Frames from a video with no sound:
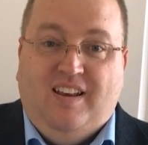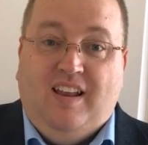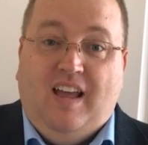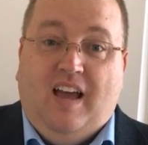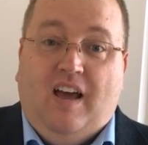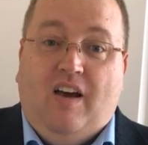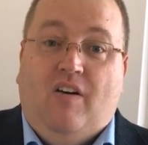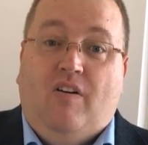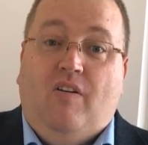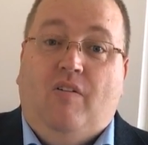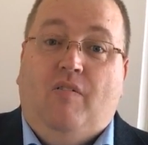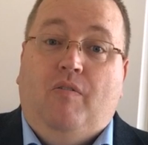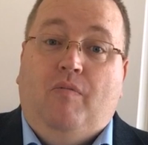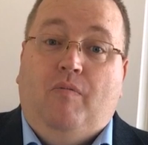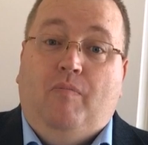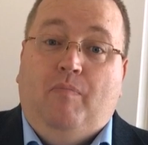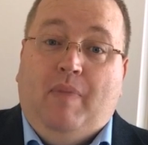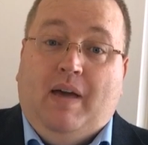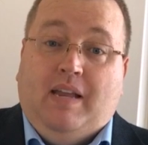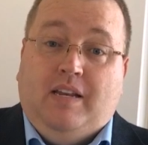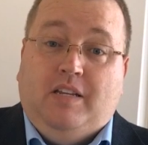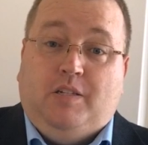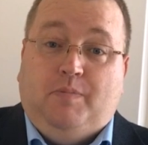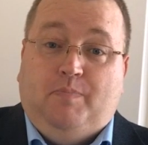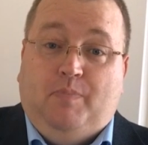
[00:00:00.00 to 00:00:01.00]
Now,
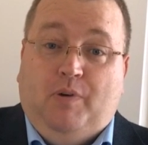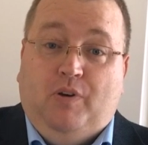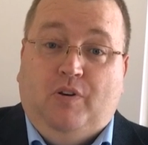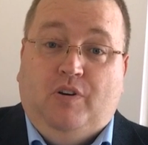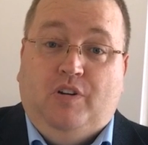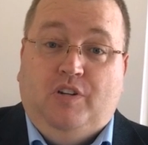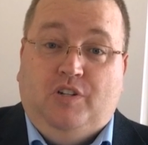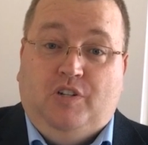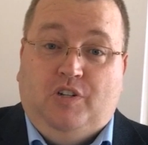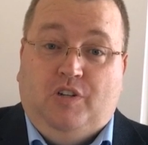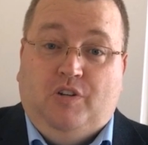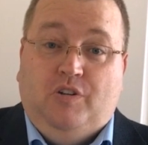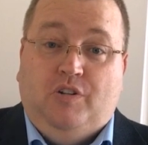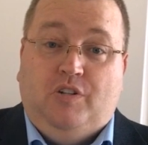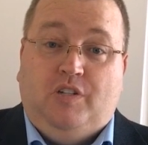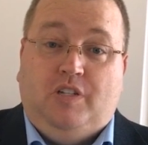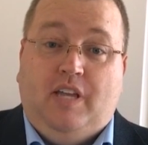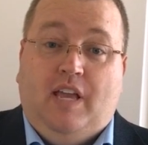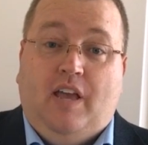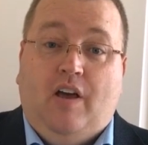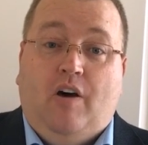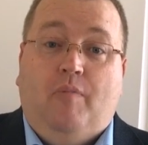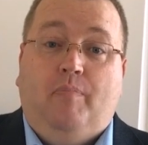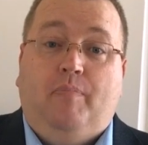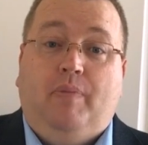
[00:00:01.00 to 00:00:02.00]
Medi-Spoon is used
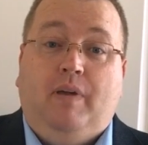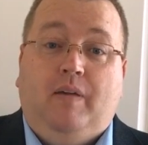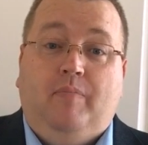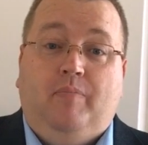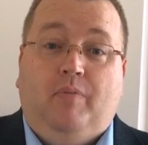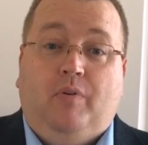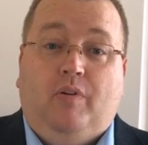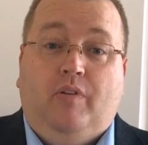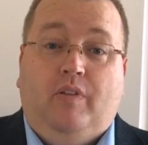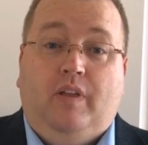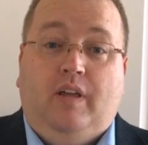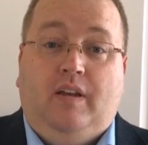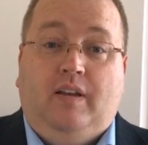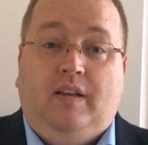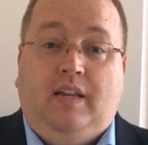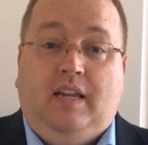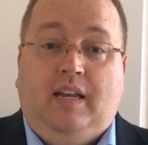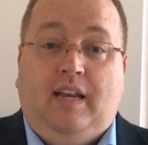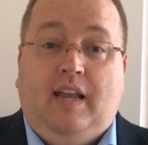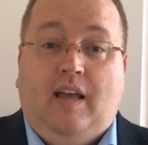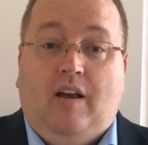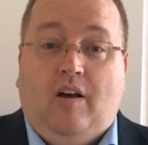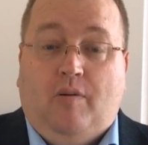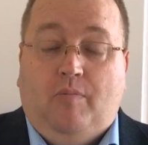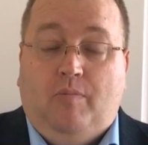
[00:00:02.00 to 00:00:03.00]
to help people that
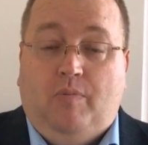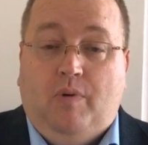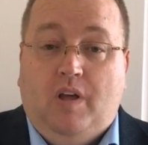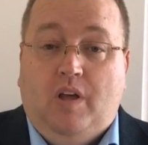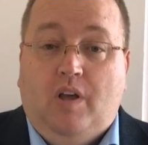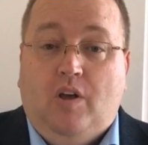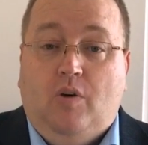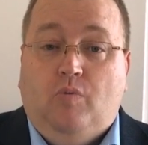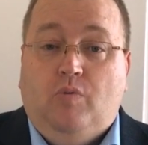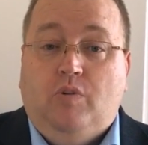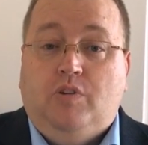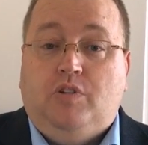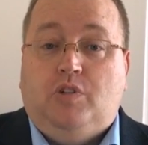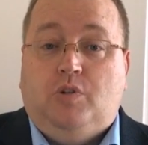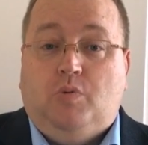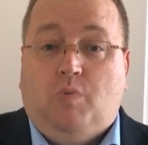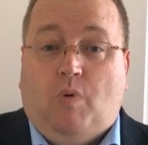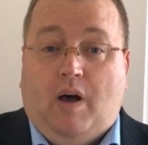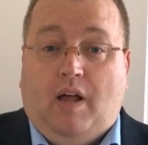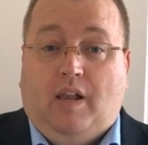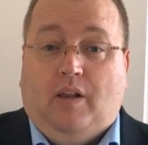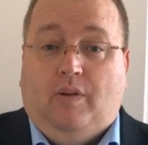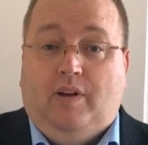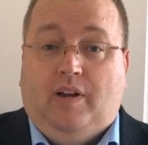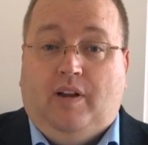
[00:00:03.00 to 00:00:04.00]
need help with
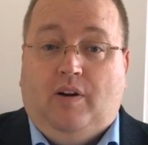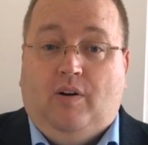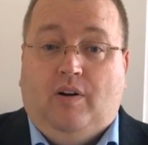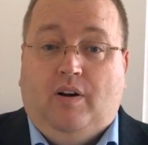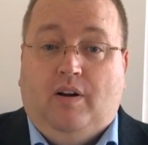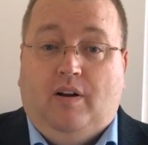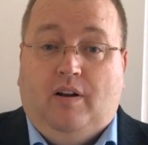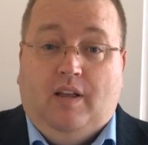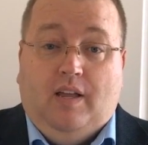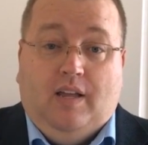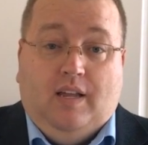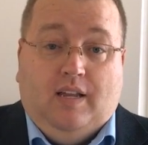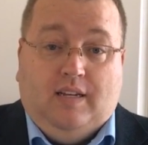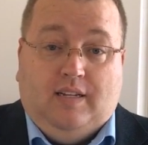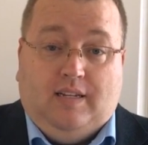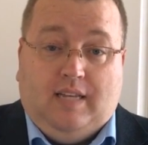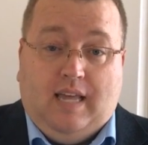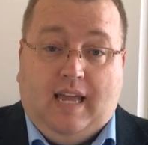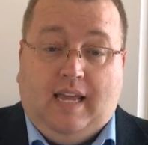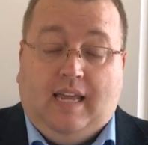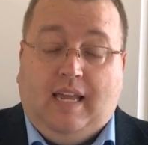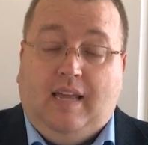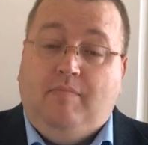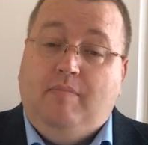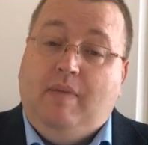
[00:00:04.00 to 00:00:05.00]
swallowing or
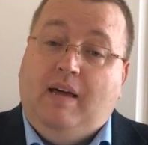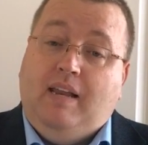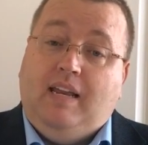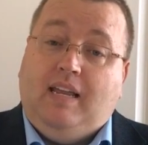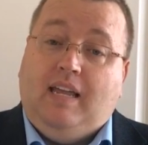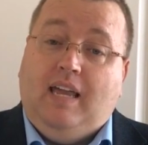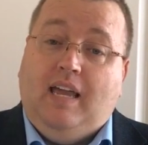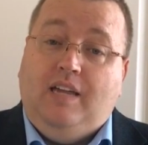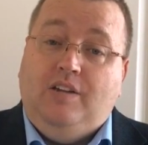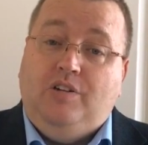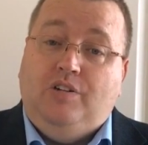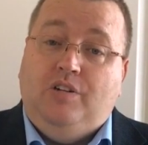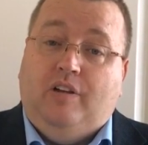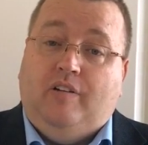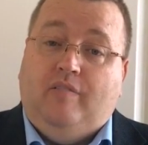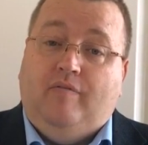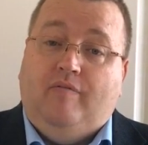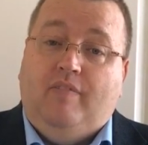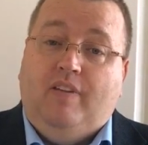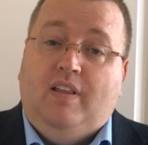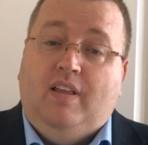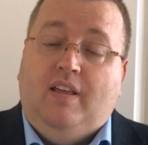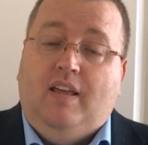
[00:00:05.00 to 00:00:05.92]
taking medication.